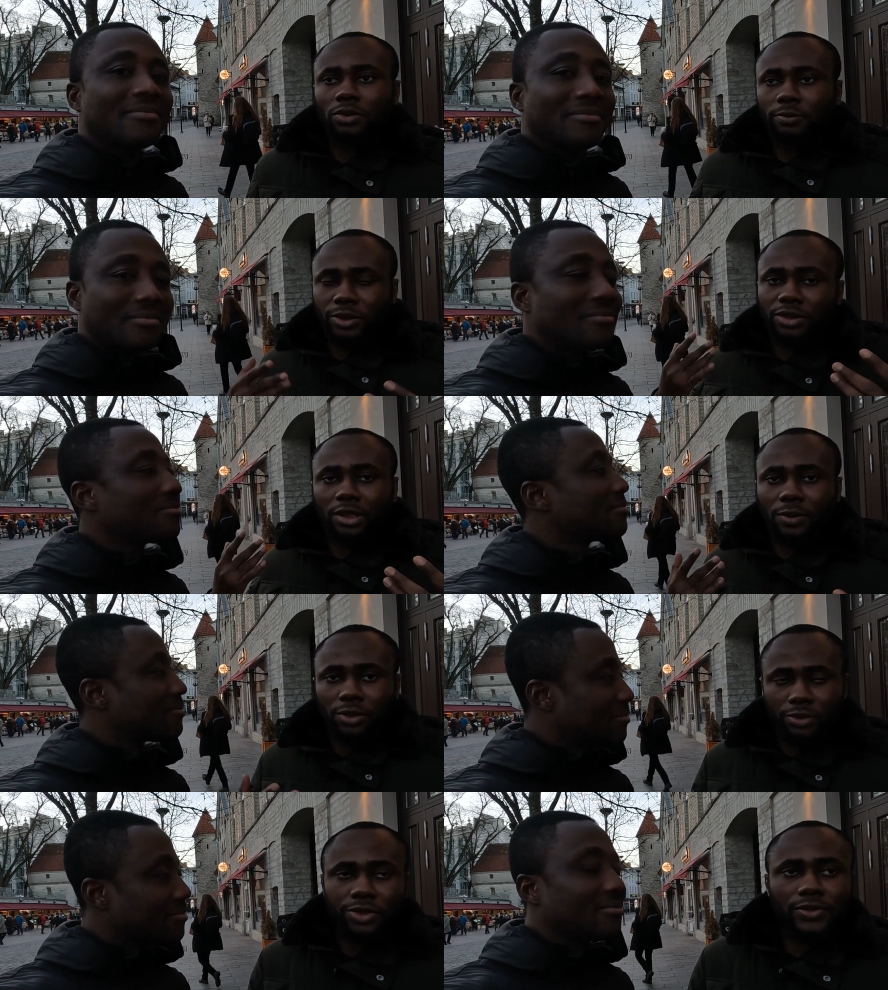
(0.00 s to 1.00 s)
Speaker 1: know, broaden
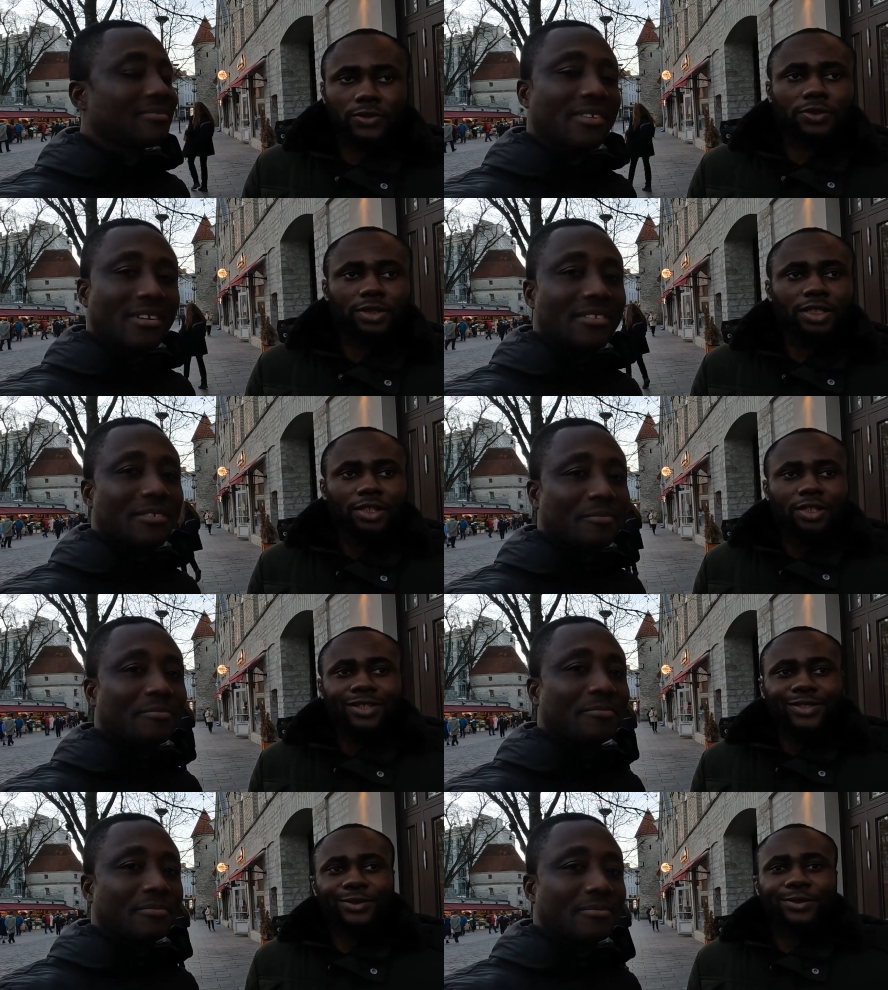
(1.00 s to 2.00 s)
our horizons.
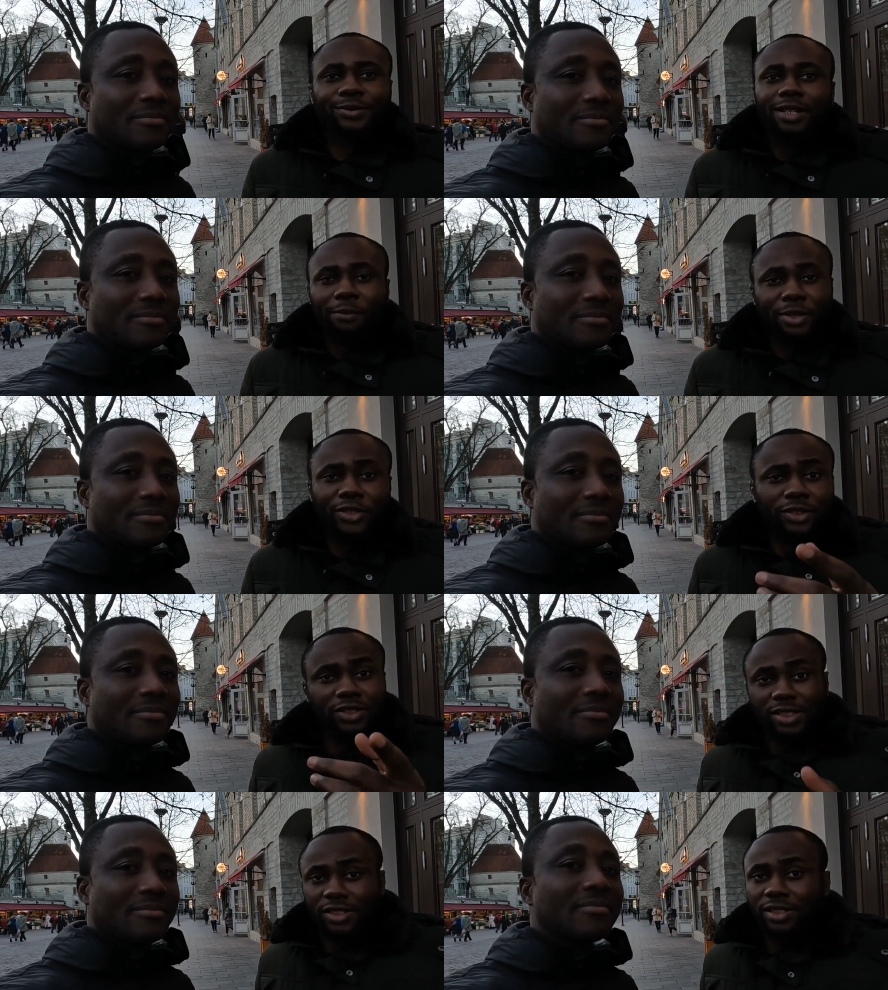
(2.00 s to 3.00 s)
So make sure
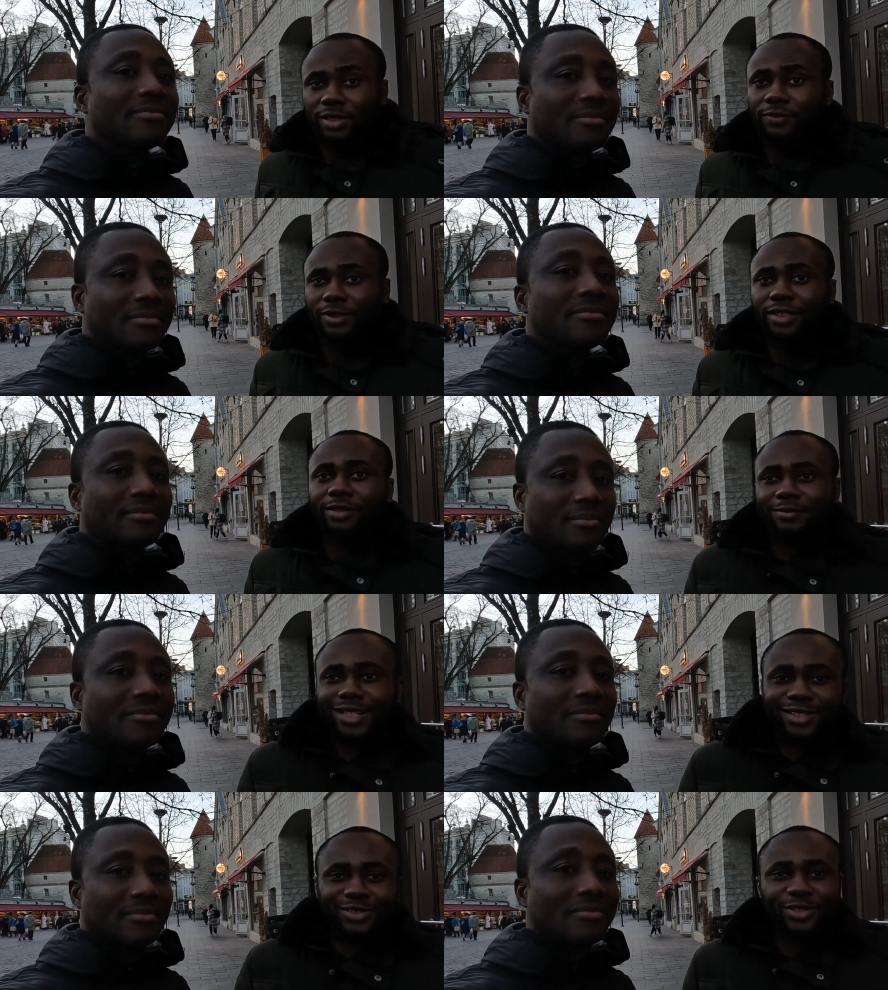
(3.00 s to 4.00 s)
you stay safe.
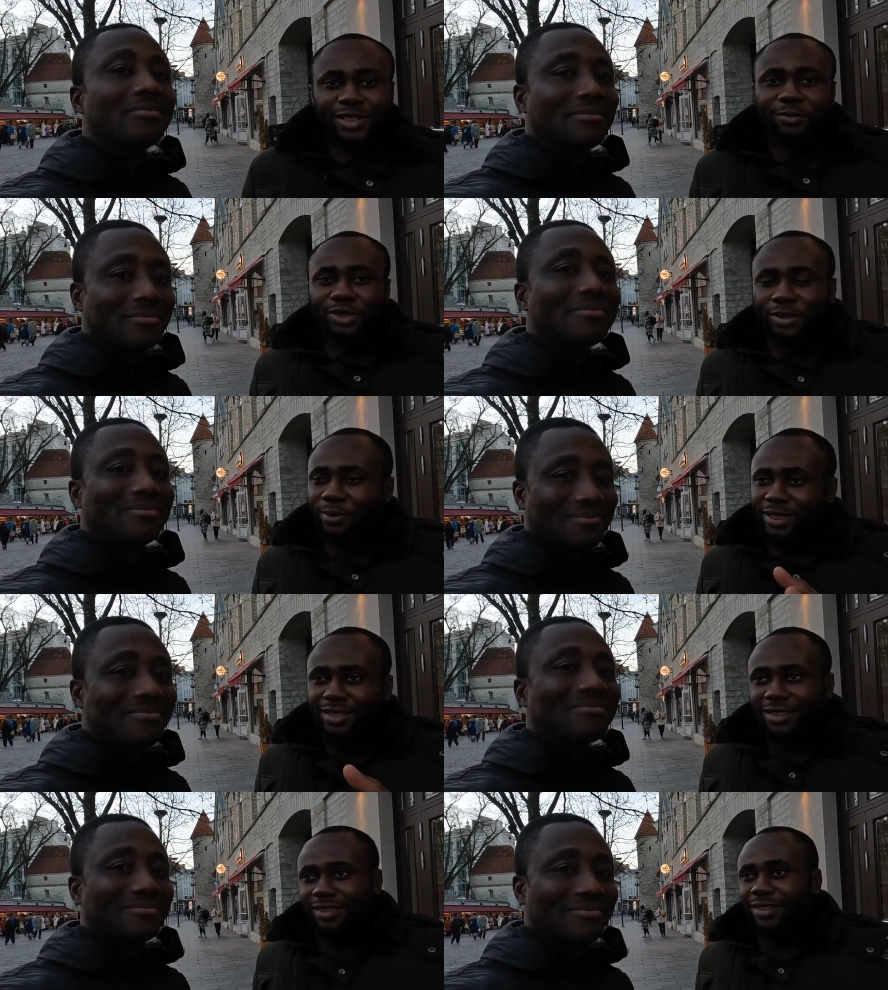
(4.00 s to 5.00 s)
That's just the most
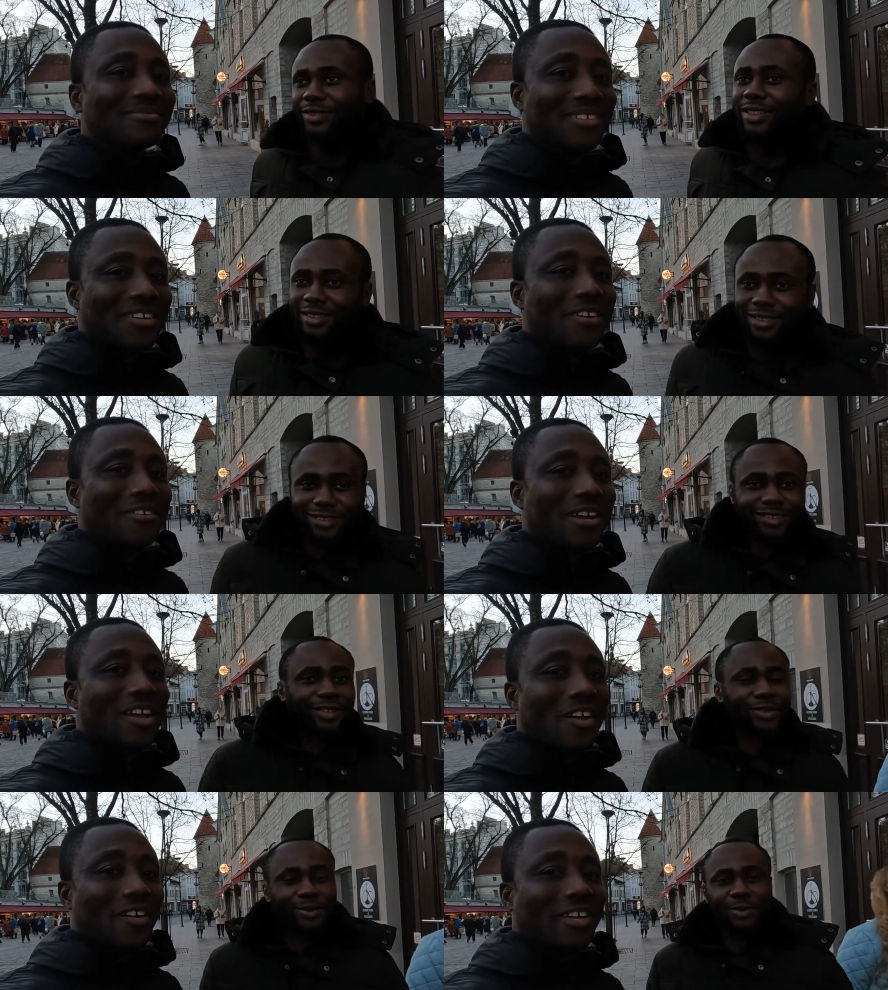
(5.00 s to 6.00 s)
important thing now. Right.
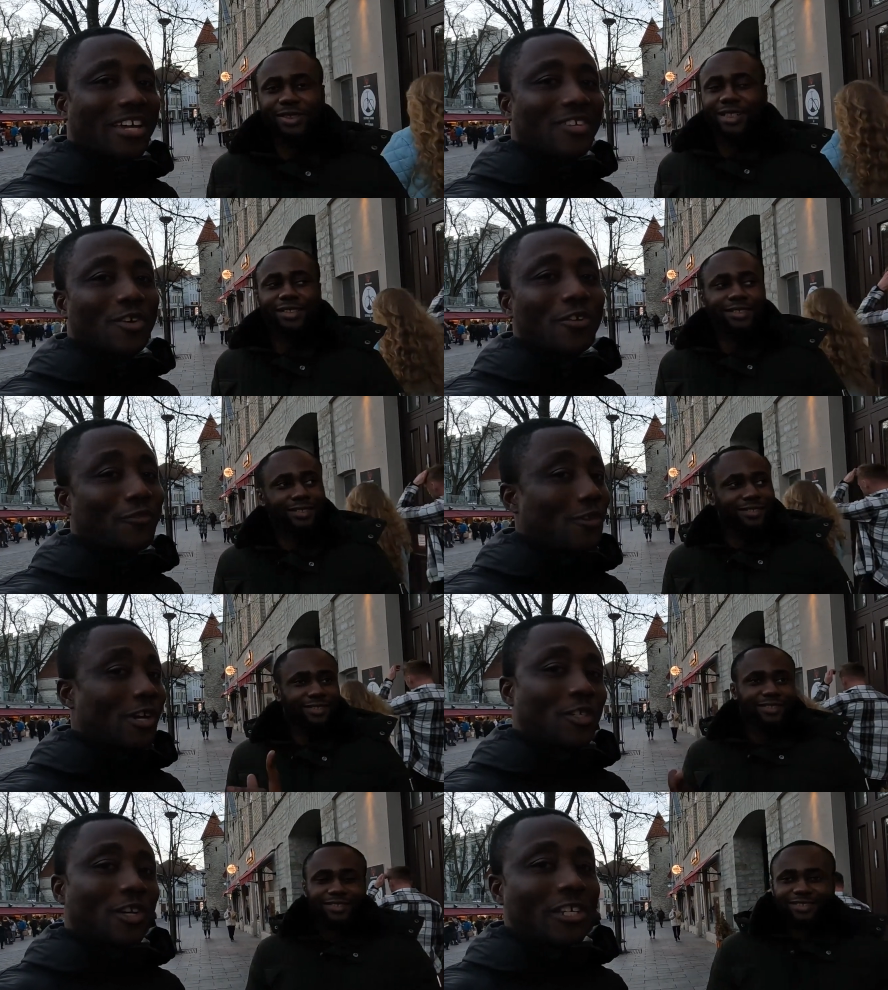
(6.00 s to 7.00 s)
Speaker 2: Thank you so much. Okay, so if
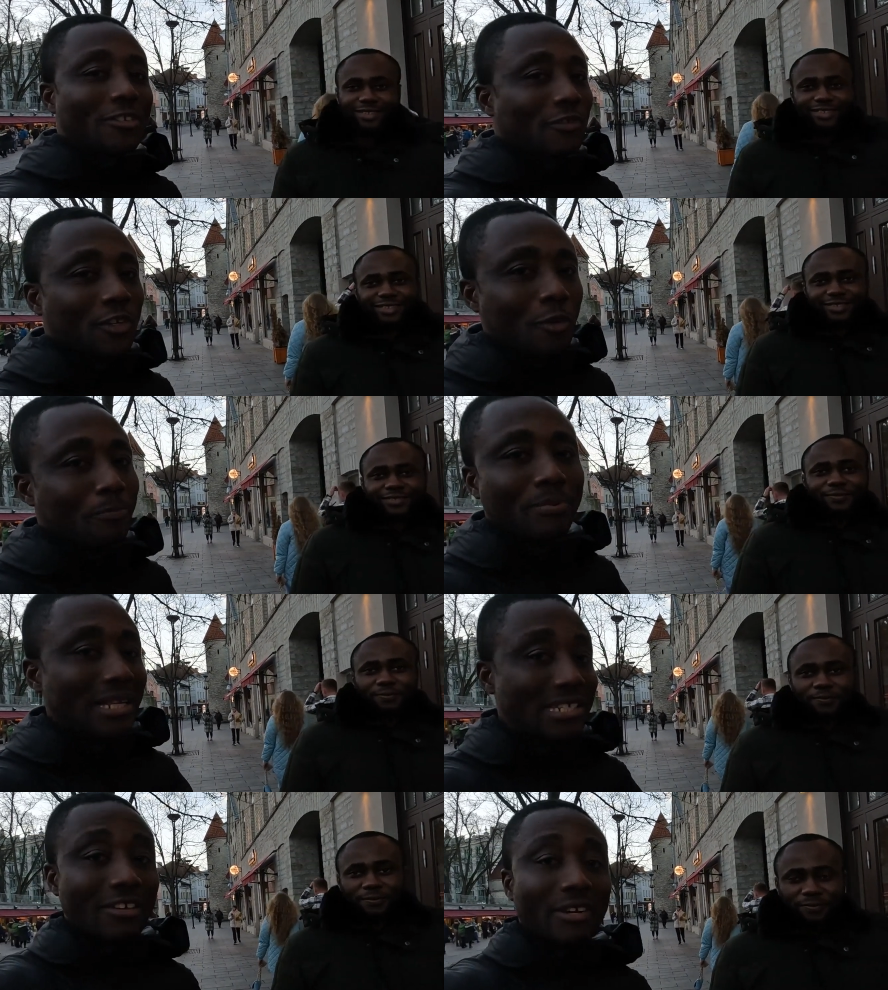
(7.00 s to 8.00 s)
you enjoyed this video,
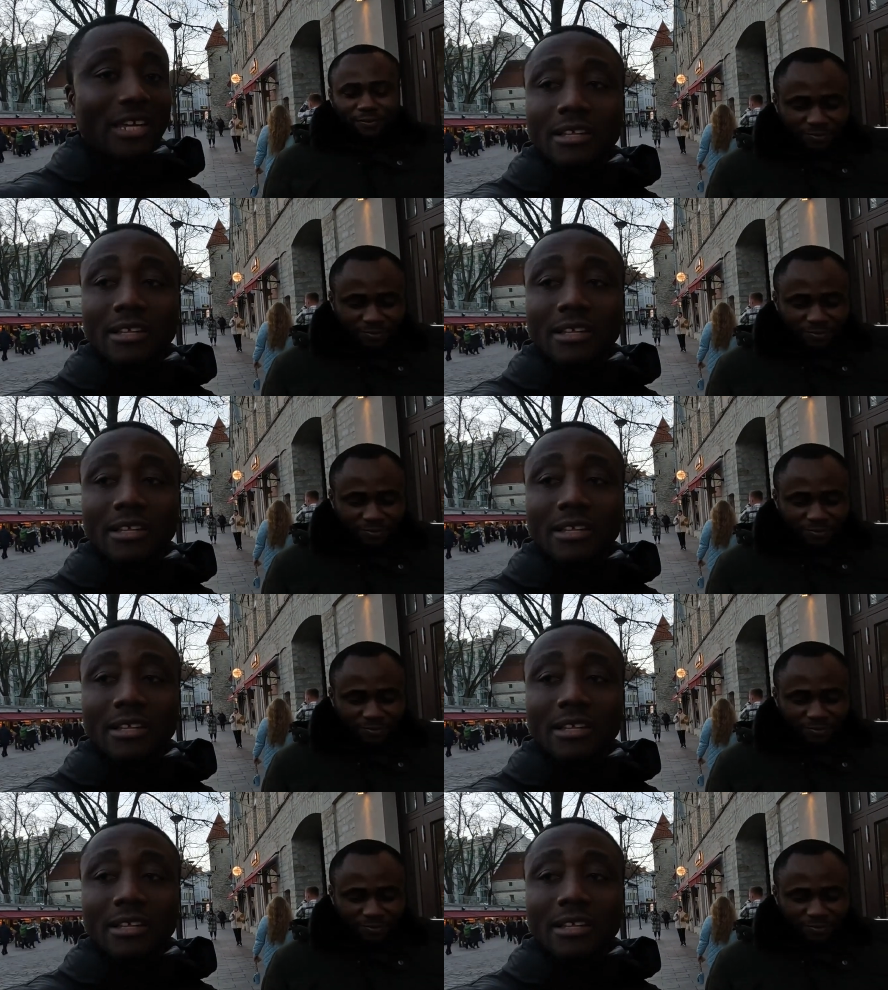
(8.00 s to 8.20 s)
please give it a